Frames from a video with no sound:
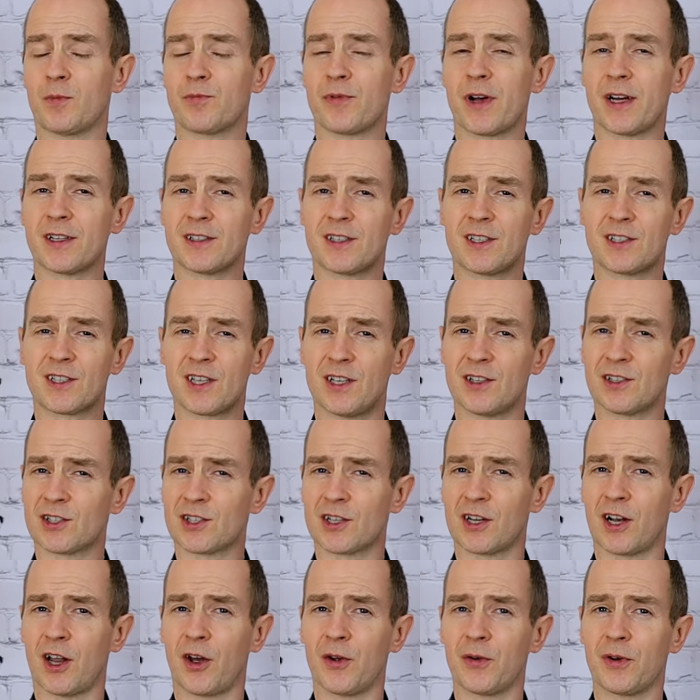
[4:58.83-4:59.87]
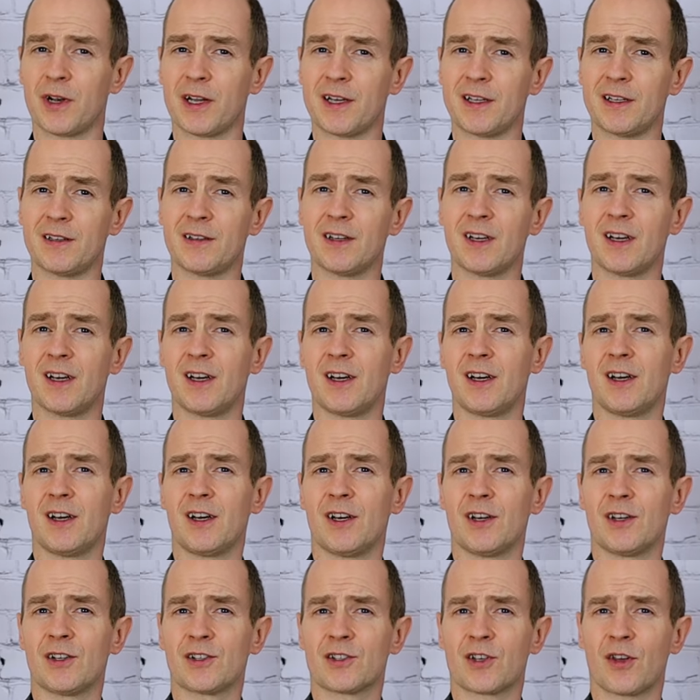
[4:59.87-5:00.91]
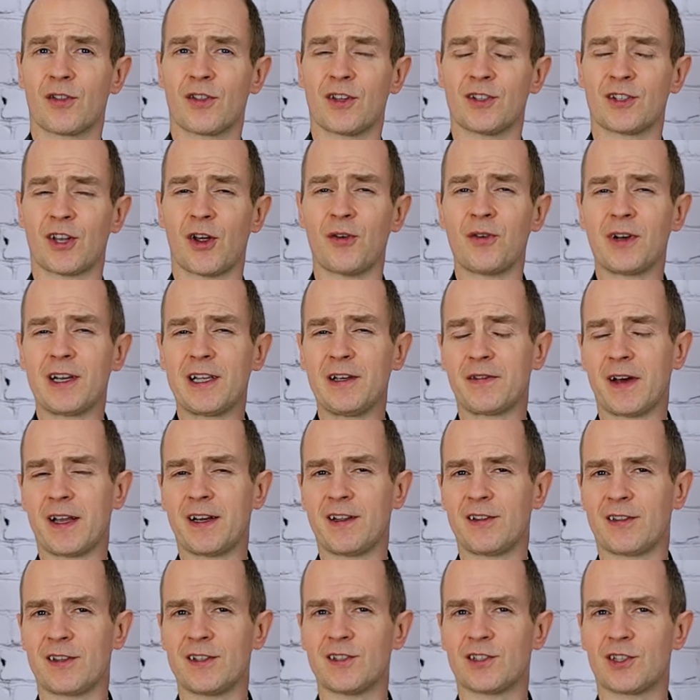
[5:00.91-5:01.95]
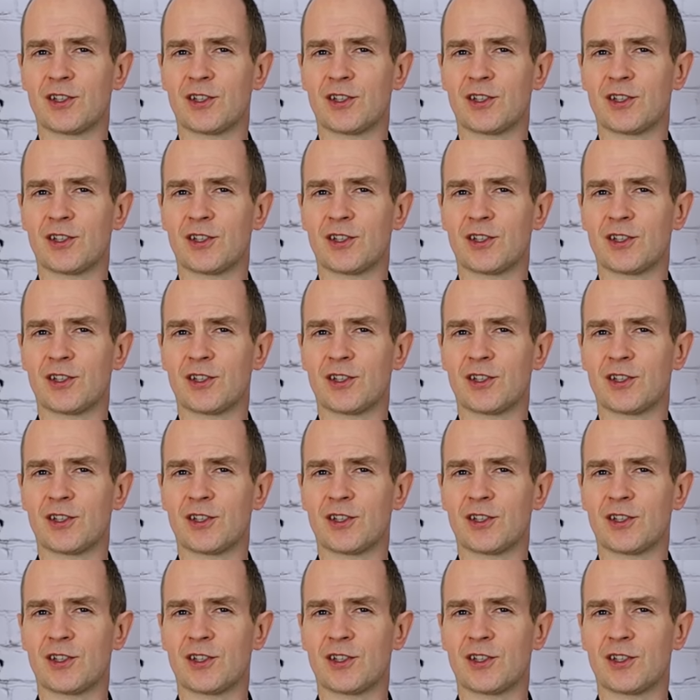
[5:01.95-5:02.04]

Practice it slowly so that don't leave anything